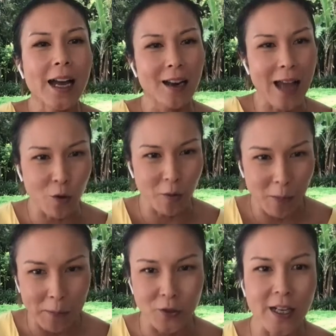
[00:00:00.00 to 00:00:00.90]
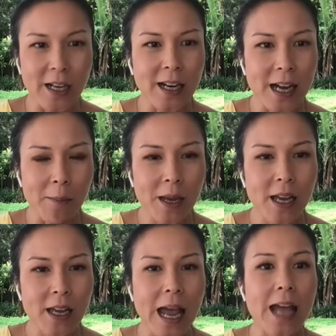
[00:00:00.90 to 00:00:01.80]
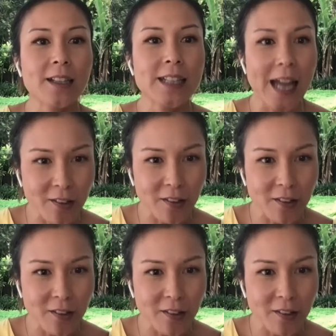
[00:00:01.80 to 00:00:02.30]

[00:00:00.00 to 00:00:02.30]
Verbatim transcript: and allowing people to kind of come in and